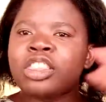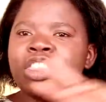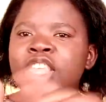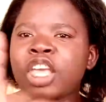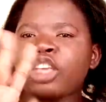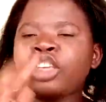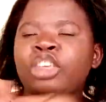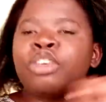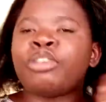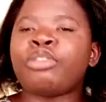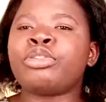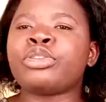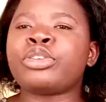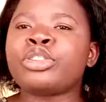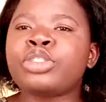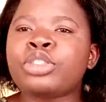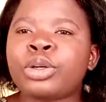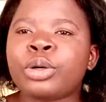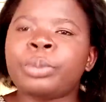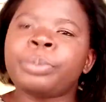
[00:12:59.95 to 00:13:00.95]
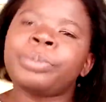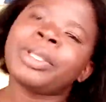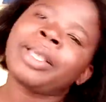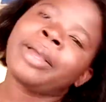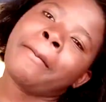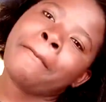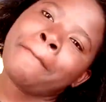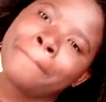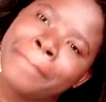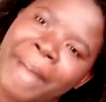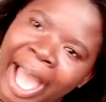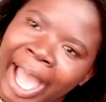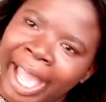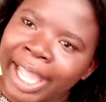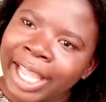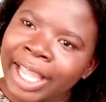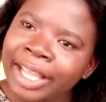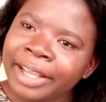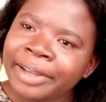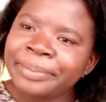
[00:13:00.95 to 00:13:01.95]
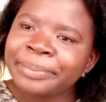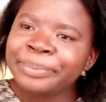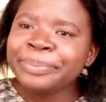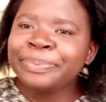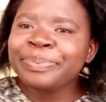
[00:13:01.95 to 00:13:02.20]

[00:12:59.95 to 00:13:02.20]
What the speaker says: Thank you for stopping by.